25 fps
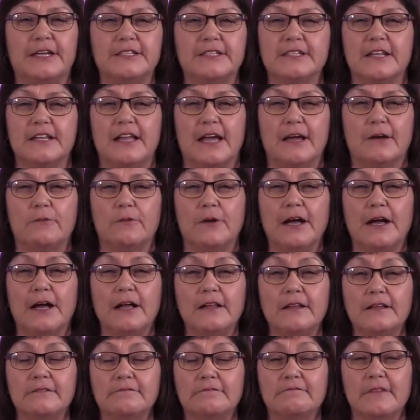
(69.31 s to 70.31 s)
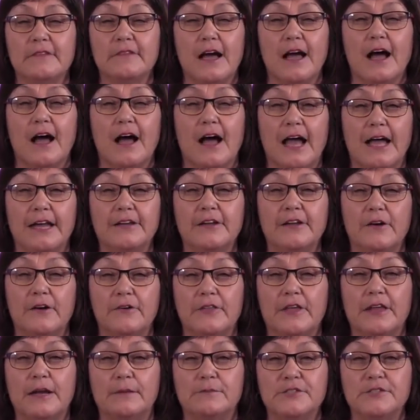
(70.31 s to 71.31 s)
It's like, well, I
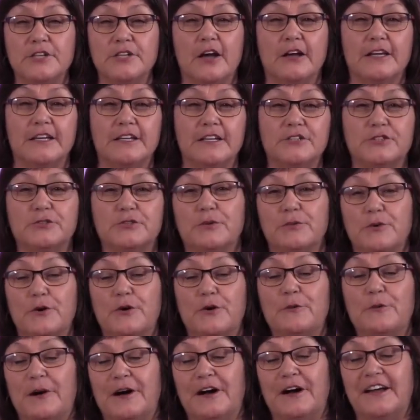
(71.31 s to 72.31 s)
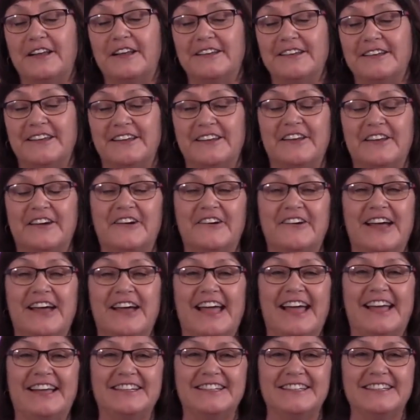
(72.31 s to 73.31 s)
know that I'm talking to a robot, you know,
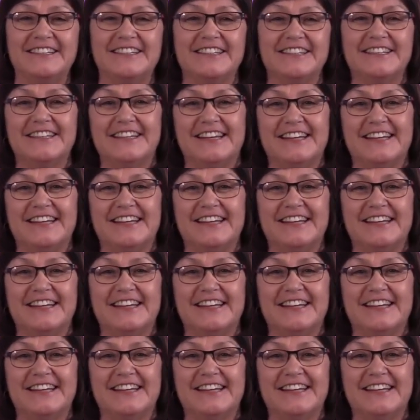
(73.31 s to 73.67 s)
and,